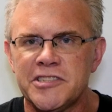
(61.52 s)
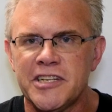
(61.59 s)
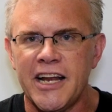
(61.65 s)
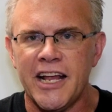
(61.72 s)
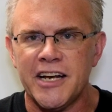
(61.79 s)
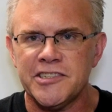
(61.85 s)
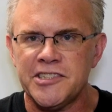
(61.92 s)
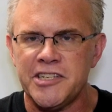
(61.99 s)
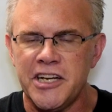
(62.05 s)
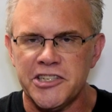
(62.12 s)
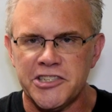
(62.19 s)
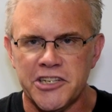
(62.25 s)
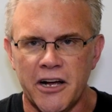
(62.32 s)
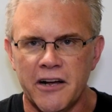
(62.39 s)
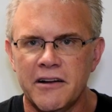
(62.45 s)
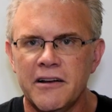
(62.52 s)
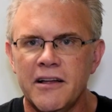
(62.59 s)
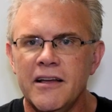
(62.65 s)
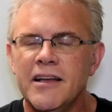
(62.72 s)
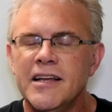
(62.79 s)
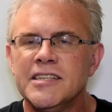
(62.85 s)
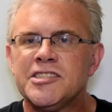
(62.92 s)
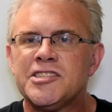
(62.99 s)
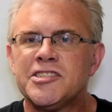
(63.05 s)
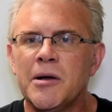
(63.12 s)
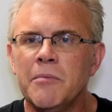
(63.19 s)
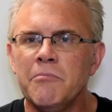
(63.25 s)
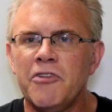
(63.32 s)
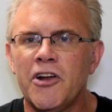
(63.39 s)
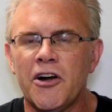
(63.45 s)
in anesthesia,
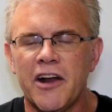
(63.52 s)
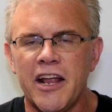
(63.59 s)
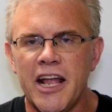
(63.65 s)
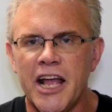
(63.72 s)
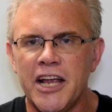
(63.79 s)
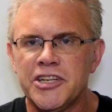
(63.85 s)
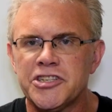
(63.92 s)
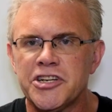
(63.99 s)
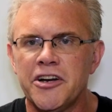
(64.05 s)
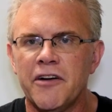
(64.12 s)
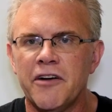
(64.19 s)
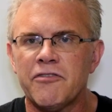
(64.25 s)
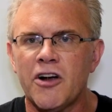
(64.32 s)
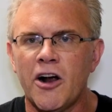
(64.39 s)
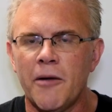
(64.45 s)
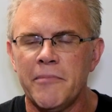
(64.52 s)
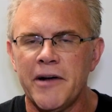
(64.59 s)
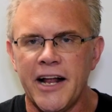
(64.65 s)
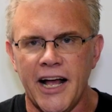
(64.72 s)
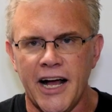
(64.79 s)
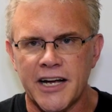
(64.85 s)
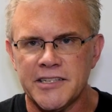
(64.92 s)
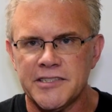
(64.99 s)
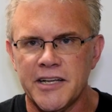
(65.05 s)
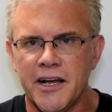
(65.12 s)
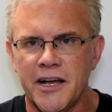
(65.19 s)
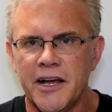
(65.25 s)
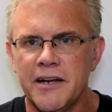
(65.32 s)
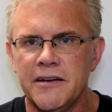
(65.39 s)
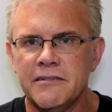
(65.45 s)
some variation of carbon
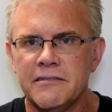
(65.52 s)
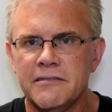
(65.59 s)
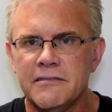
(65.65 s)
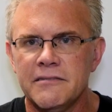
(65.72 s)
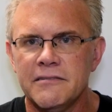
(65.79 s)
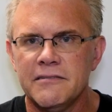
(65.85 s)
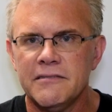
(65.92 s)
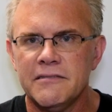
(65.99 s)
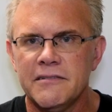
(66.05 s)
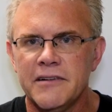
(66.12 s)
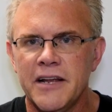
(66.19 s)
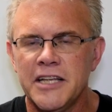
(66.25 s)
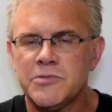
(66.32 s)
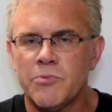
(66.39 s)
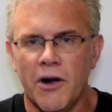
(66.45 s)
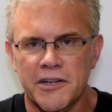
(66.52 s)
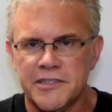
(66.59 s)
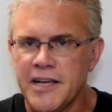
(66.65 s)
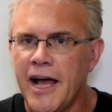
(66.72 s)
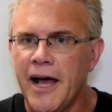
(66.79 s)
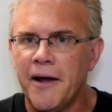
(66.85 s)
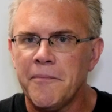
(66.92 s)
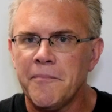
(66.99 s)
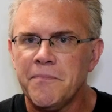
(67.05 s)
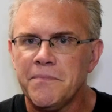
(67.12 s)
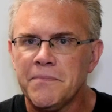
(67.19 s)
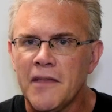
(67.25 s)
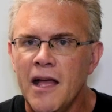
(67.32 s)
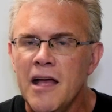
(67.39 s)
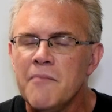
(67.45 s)
dioxide is where it's at.
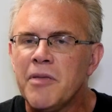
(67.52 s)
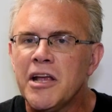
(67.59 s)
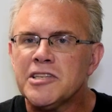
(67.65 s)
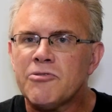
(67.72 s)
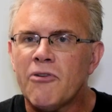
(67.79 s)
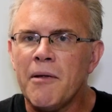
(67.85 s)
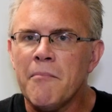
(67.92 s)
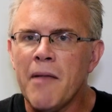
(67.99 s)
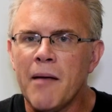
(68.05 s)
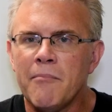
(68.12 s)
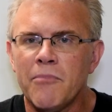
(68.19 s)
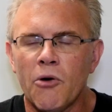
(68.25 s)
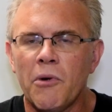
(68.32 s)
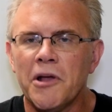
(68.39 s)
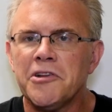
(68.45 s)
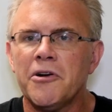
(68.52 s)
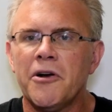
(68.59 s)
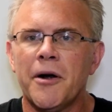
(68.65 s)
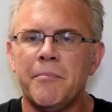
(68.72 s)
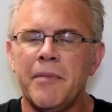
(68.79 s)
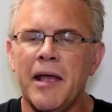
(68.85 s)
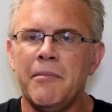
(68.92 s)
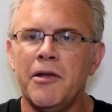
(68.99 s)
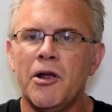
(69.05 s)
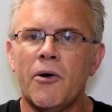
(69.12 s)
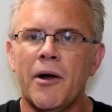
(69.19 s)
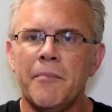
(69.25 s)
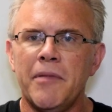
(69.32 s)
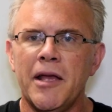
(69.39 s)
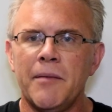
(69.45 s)
Because remember, whether you're a baby or
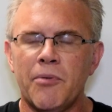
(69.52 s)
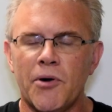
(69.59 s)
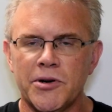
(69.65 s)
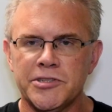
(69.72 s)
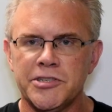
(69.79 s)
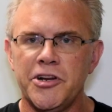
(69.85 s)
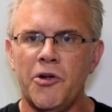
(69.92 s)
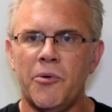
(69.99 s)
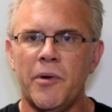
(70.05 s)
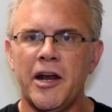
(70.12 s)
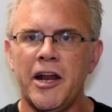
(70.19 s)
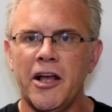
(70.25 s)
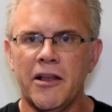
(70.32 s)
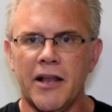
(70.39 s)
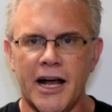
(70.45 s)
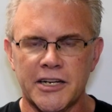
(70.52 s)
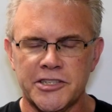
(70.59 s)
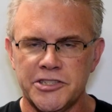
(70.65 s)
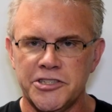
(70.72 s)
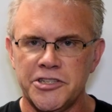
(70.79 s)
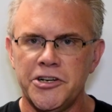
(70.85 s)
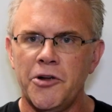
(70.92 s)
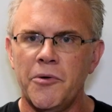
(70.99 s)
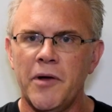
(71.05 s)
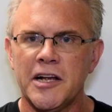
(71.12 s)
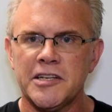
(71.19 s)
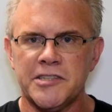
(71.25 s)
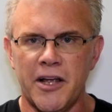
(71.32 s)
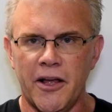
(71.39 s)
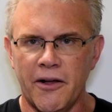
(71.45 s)
a big person, you inhale oxygen, you
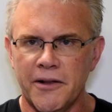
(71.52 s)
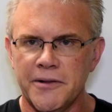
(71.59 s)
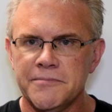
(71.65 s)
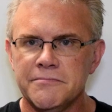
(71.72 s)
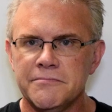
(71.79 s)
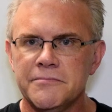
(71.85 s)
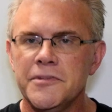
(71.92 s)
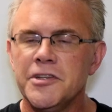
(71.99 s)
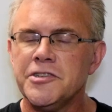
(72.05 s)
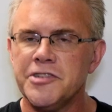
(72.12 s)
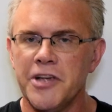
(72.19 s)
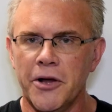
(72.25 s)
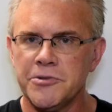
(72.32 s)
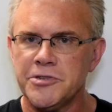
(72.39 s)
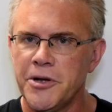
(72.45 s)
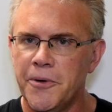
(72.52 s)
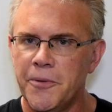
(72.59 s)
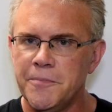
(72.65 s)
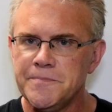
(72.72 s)
exhale CO2.